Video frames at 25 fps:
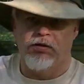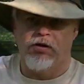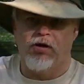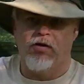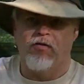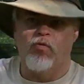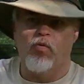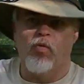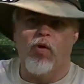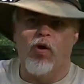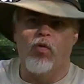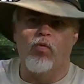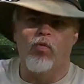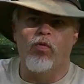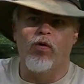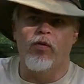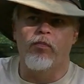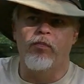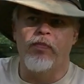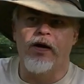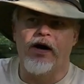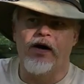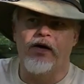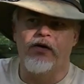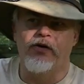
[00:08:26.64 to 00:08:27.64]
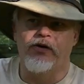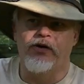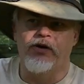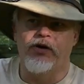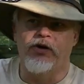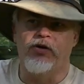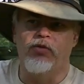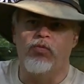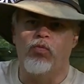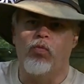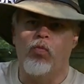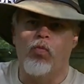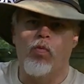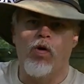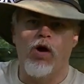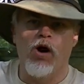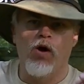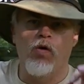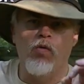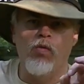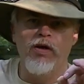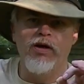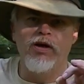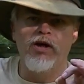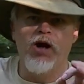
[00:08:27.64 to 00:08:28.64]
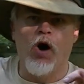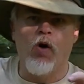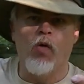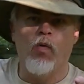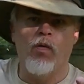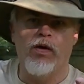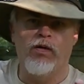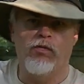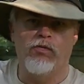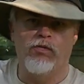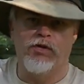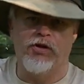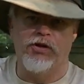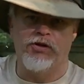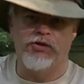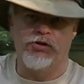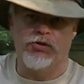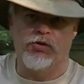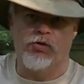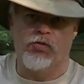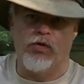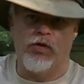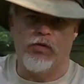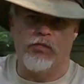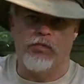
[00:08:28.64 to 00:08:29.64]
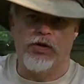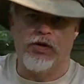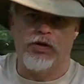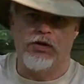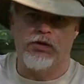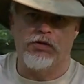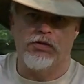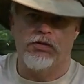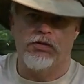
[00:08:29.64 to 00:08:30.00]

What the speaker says: of what we're about to do, where are we going with this equipment?